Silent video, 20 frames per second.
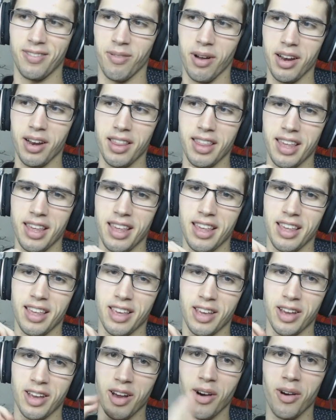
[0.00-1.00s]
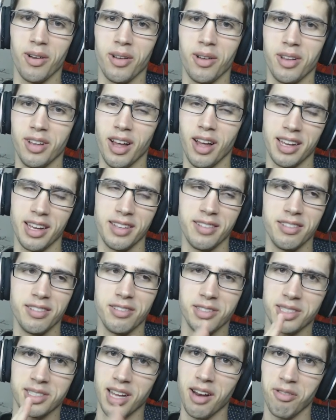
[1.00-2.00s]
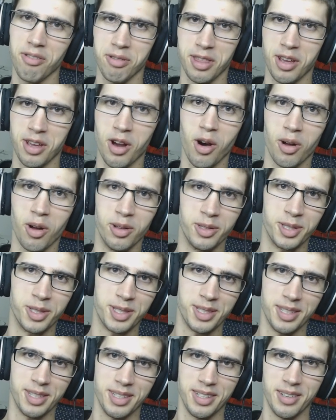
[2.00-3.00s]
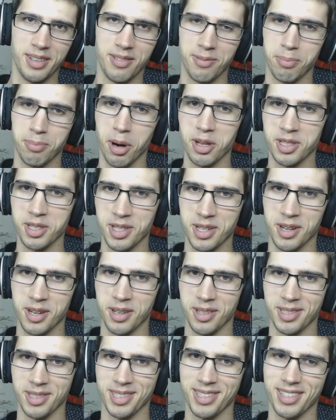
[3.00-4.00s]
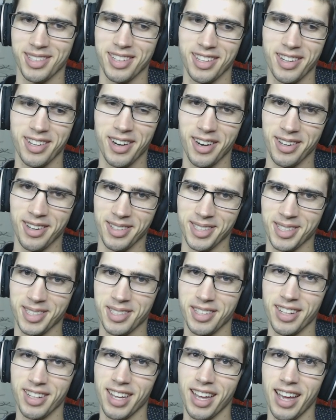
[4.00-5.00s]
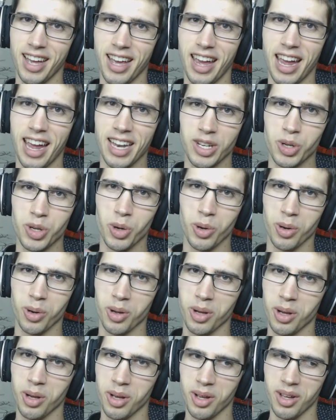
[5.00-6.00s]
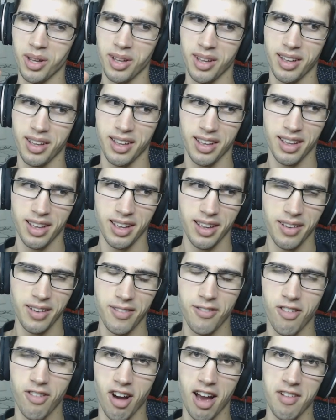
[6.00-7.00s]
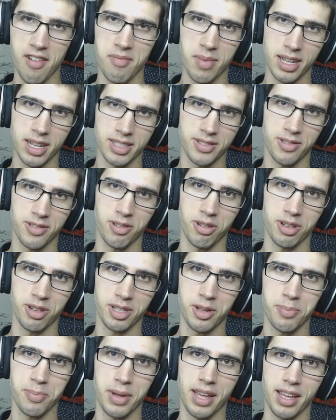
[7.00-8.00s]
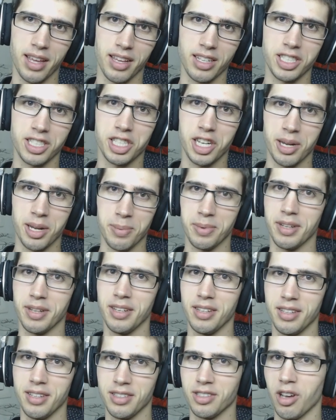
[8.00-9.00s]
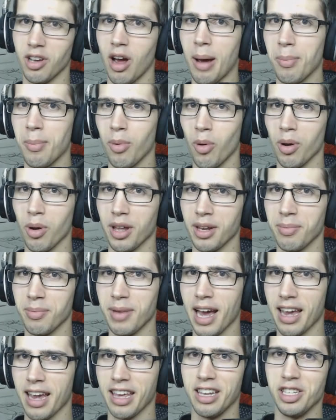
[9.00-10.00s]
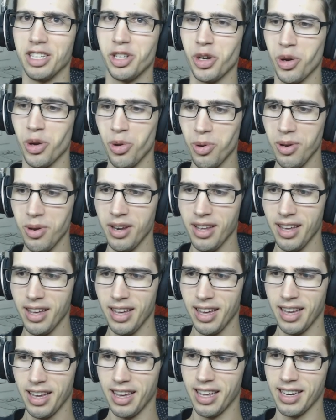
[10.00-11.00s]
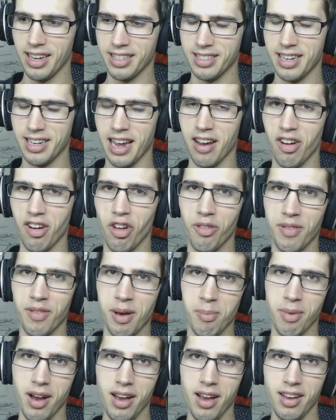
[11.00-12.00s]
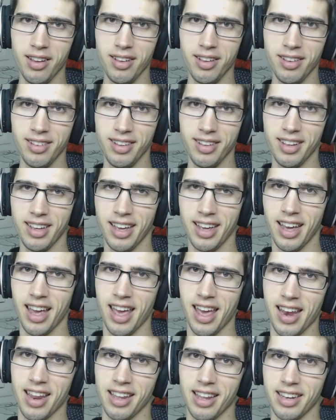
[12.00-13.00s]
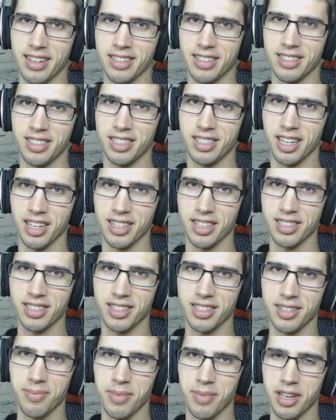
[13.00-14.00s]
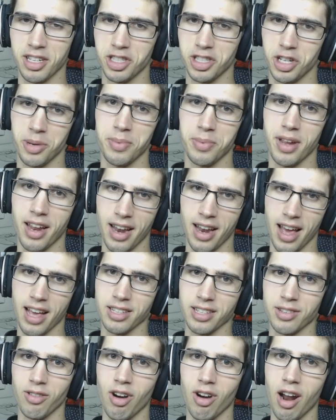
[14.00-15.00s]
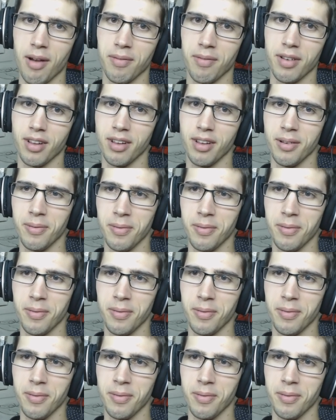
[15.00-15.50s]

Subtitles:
We'll start off with the cons. Pros and cons. Cons. It took 5 months for it to be shipped. So I bought it back in June. It is now November and it has just been shipped and has arrived.